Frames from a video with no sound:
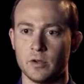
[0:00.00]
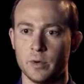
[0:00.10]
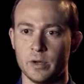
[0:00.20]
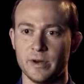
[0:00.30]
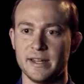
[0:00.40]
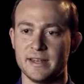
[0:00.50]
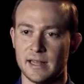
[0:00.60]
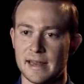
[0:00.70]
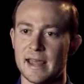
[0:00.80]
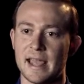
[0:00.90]
We need to
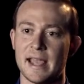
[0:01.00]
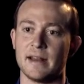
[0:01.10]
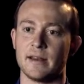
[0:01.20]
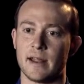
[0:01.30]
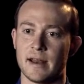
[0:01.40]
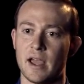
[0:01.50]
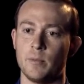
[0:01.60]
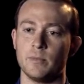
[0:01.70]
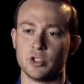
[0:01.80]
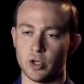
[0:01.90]
lend a hand and
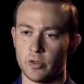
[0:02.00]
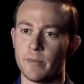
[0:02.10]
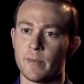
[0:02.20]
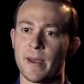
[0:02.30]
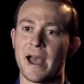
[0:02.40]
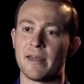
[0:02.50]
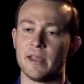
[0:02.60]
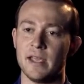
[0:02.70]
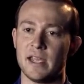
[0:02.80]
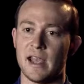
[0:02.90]
help them, show them the path,
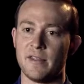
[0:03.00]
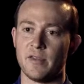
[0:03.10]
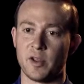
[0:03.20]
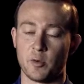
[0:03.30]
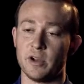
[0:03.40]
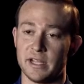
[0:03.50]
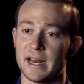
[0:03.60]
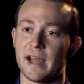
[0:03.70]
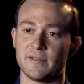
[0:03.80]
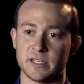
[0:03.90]
and then they're really
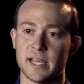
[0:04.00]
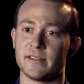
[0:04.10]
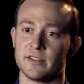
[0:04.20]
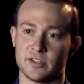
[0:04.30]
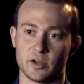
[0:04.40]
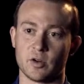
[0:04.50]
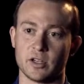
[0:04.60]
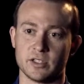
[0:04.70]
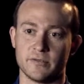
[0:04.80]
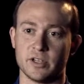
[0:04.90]
going to have to take this thing
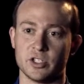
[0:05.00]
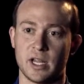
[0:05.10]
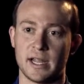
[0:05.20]
across the finish